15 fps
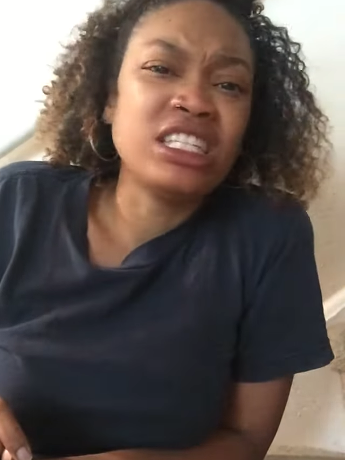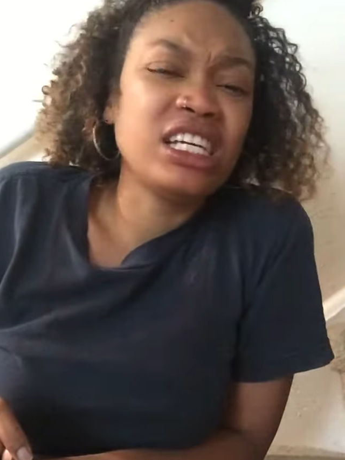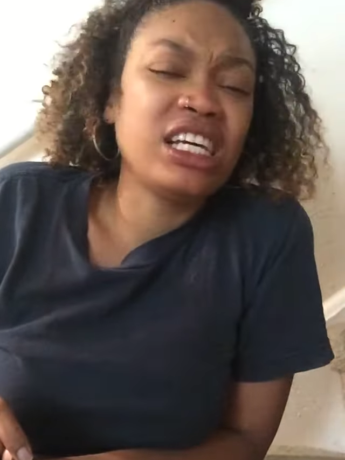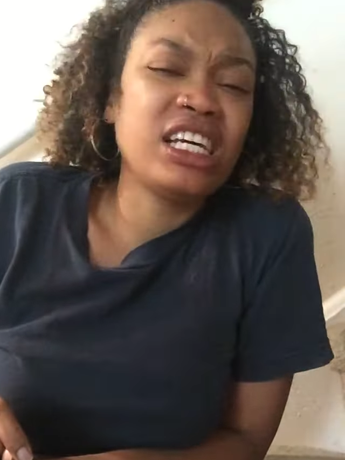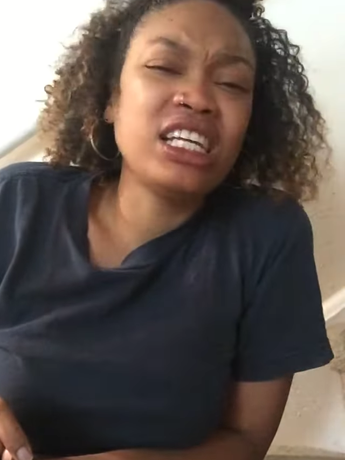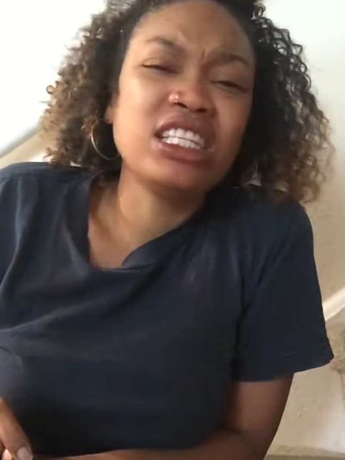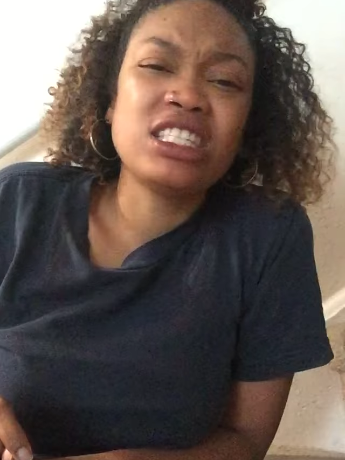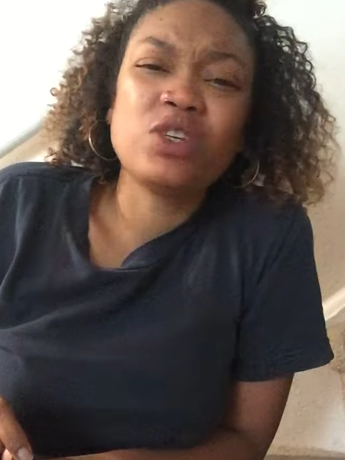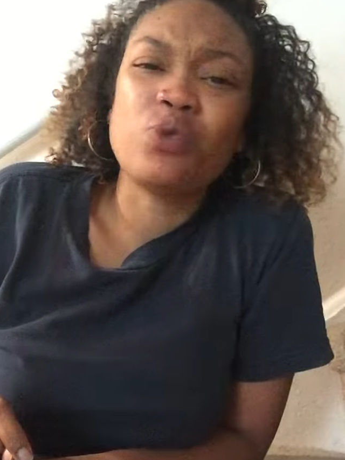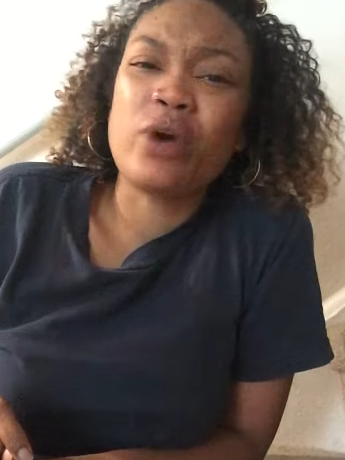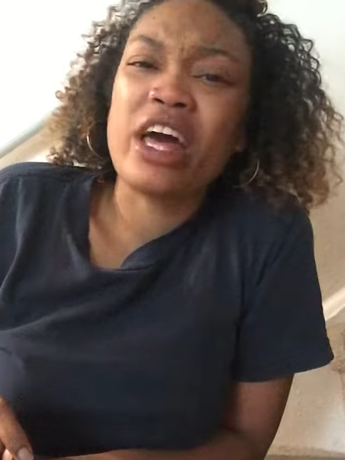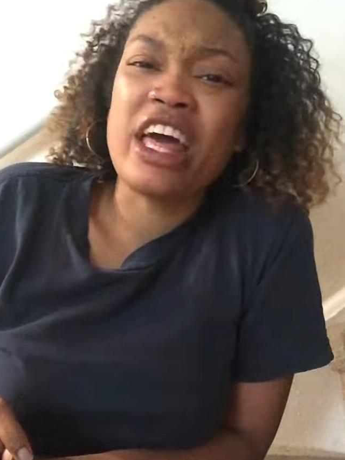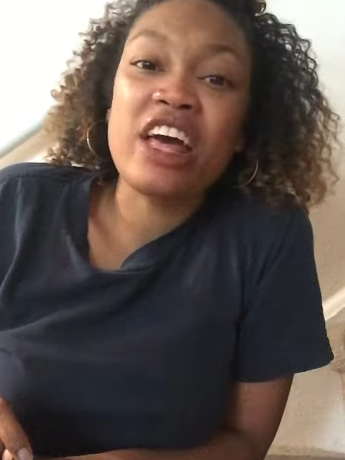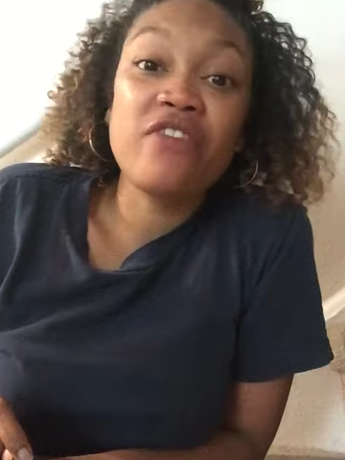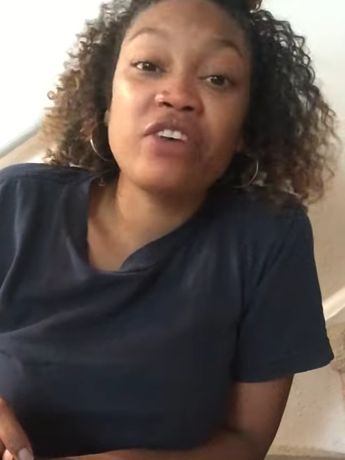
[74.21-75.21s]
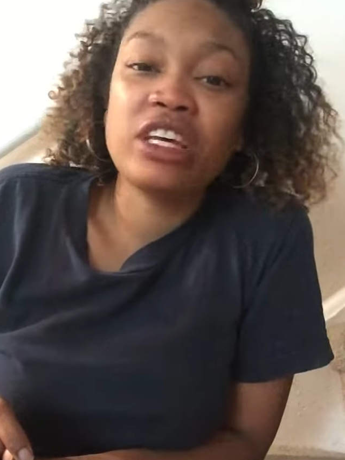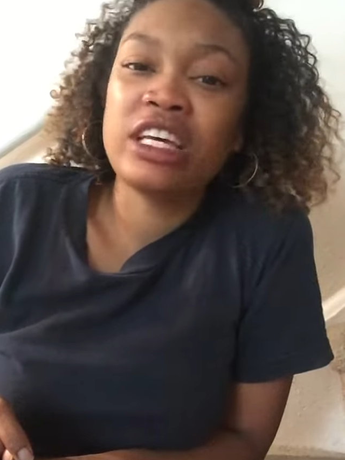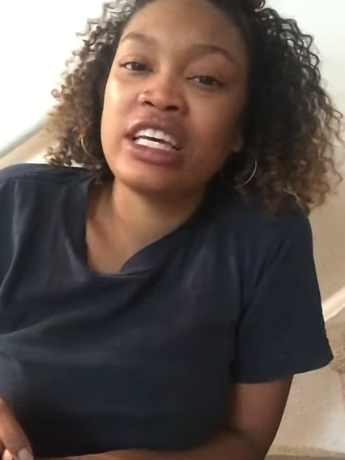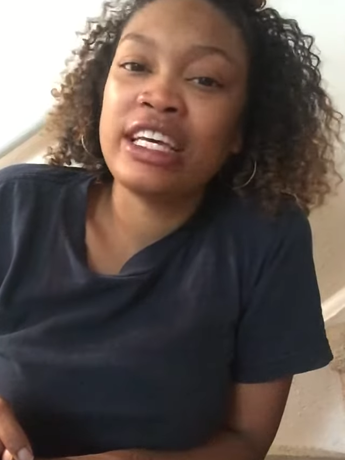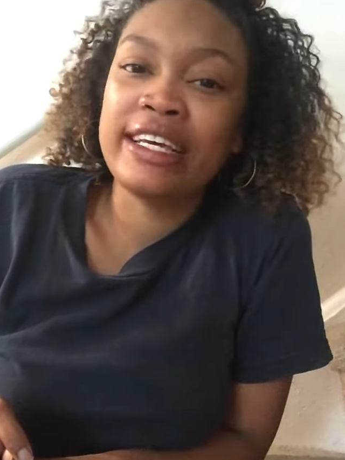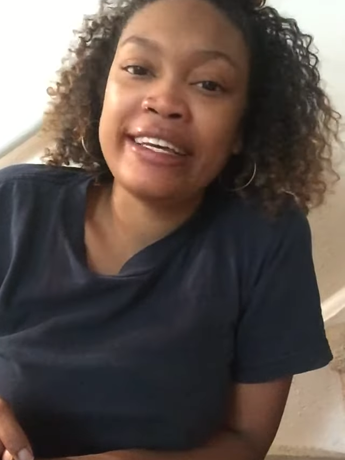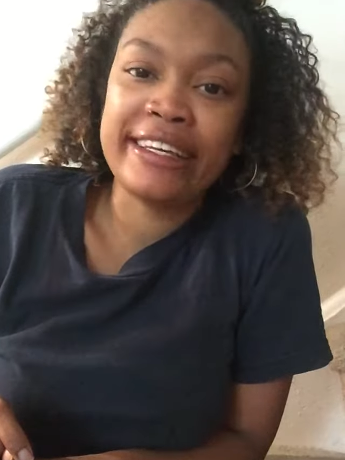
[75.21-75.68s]
to get to wherever
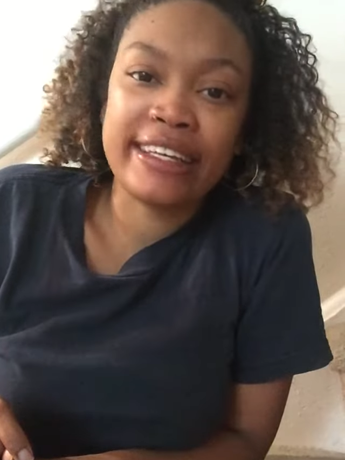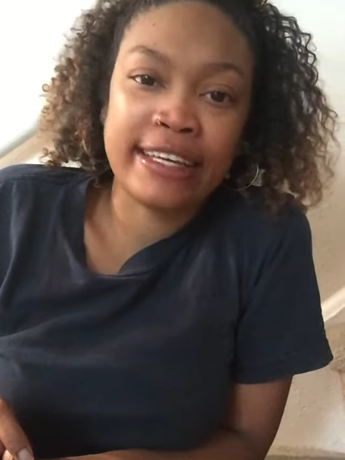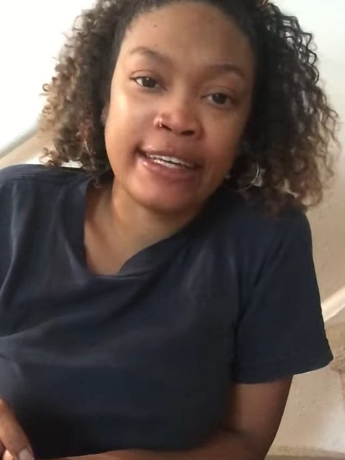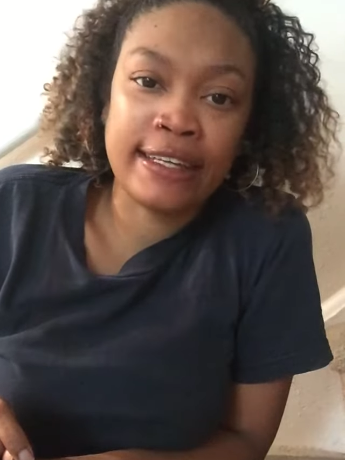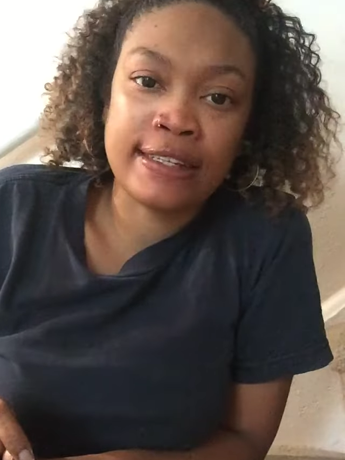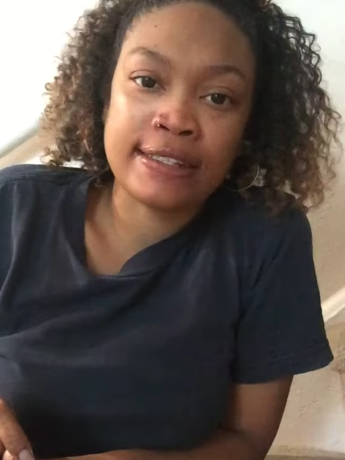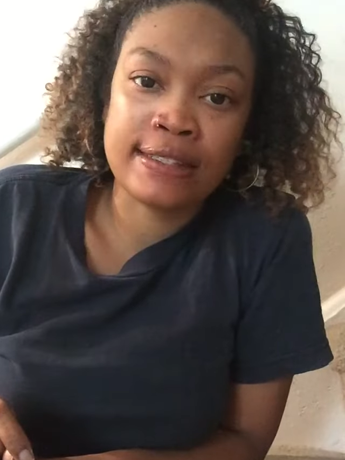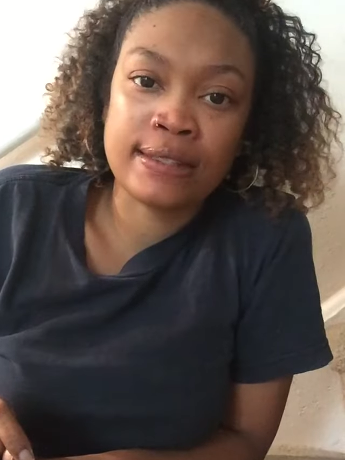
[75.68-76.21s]
he is.